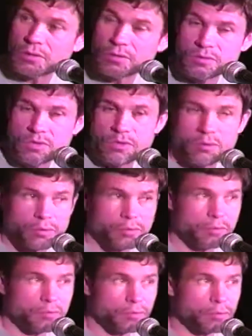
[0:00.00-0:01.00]

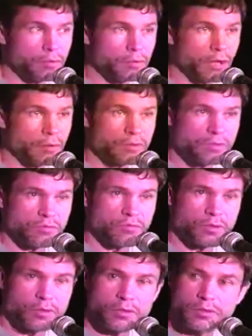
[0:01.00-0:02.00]
So that was a
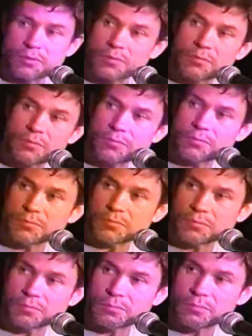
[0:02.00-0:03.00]
very good
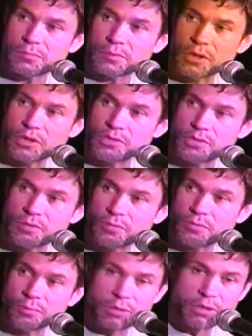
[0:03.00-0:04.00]
relationship
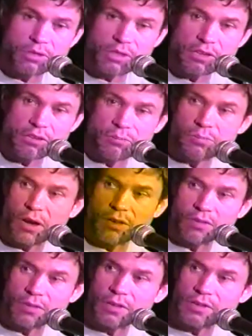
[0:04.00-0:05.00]
for me because I took
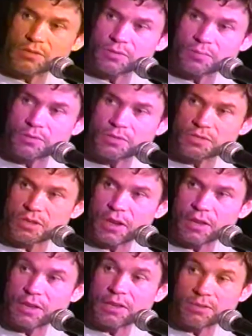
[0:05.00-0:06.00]
private lessons with this
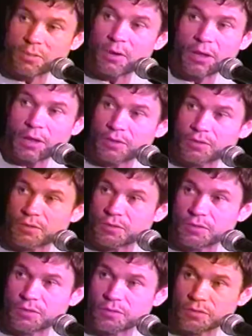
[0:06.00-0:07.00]
guy as well as
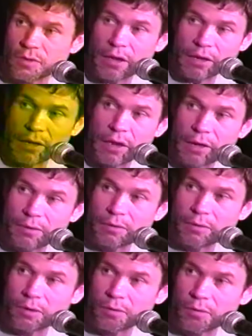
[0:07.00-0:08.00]
just hanging out
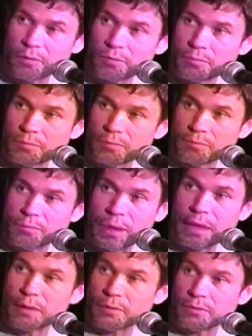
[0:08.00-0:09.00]
in all the
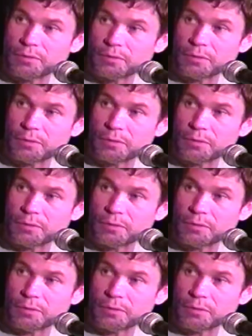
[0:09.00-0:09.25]
bands,